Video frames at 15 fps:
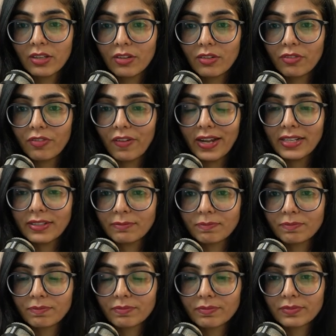Fine.
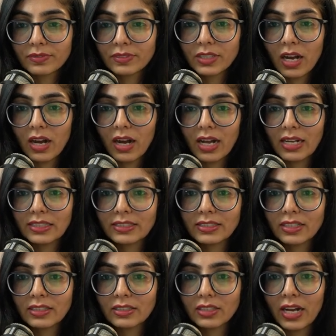Yeah, I'll
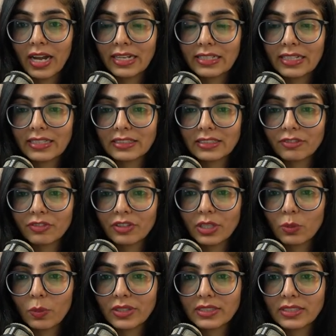get the
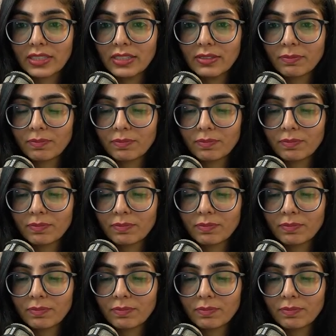frequency.